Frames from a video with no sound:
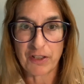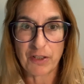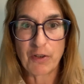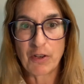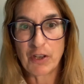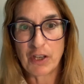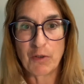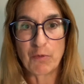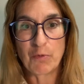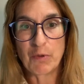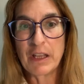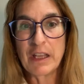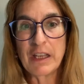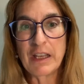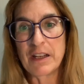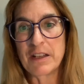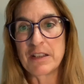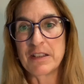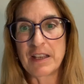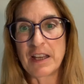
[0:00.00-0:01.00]
So you can really
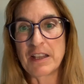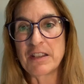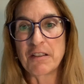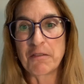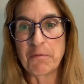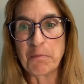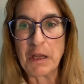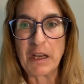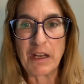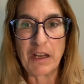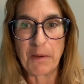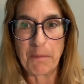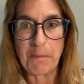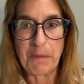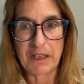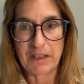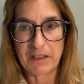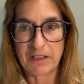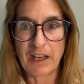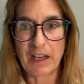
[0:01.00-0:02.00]
get a sense of media
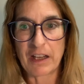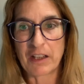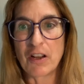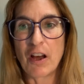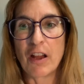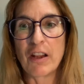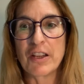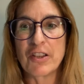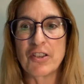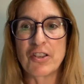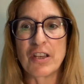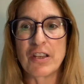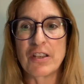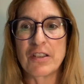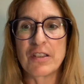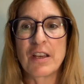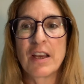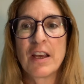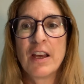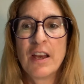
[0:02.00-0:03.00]
mix
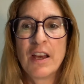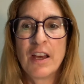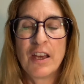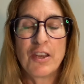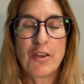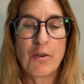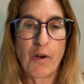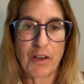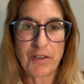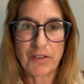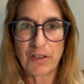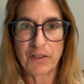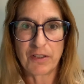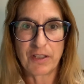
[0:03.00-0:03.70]
technologies. You also